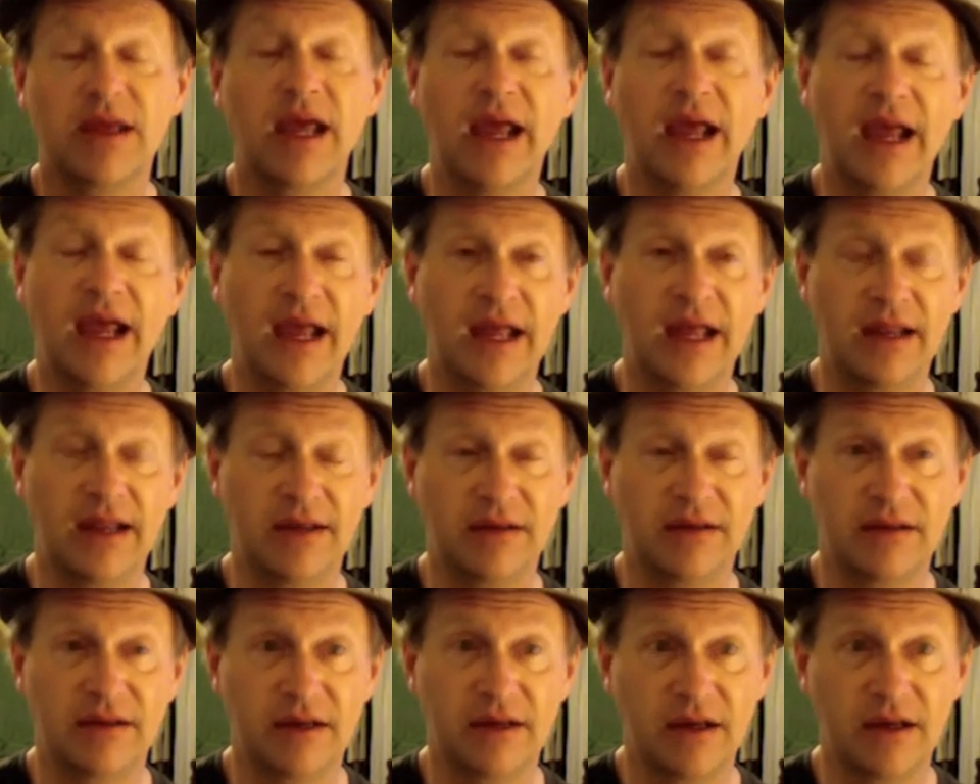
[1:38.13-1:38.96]

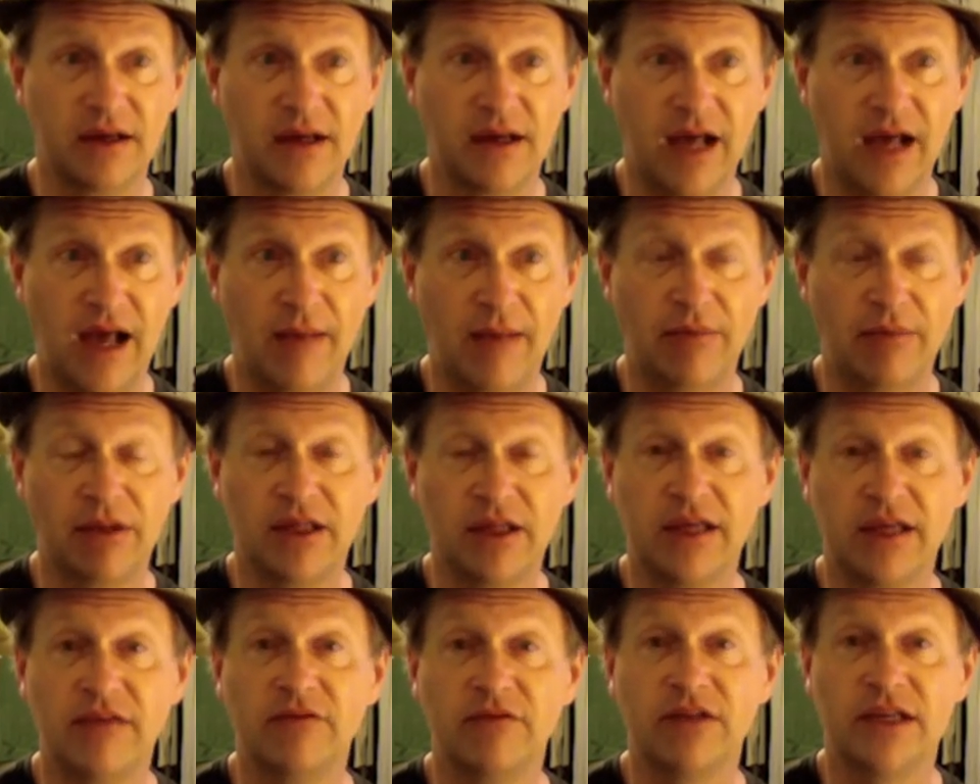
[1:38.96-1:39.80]
and I
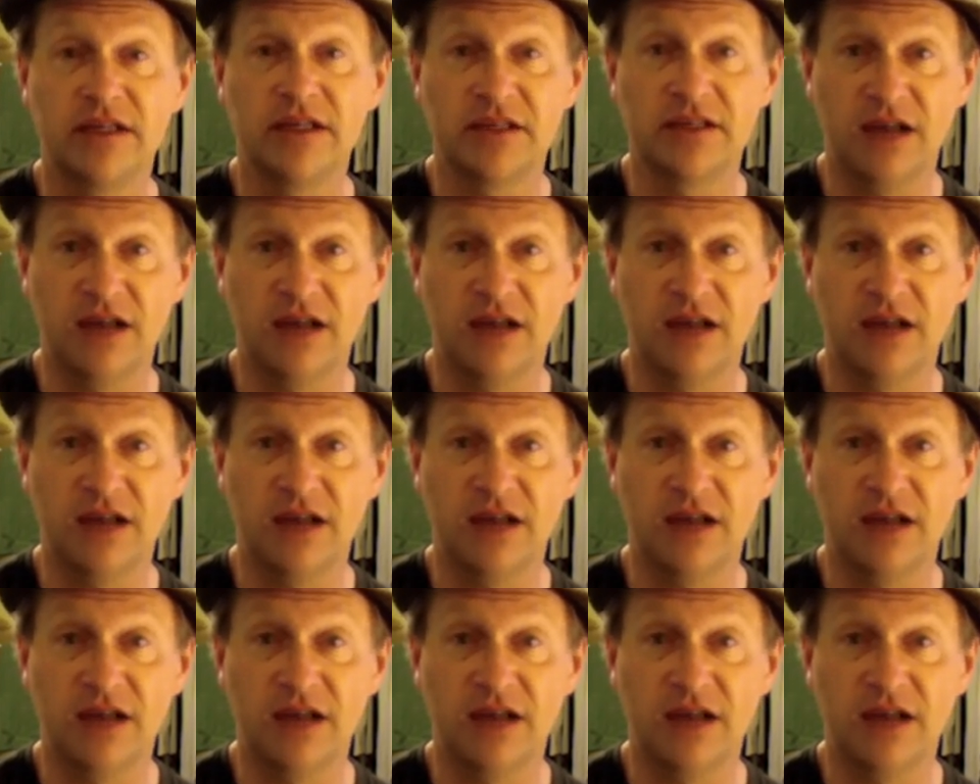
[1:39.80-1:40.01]
believe Lisa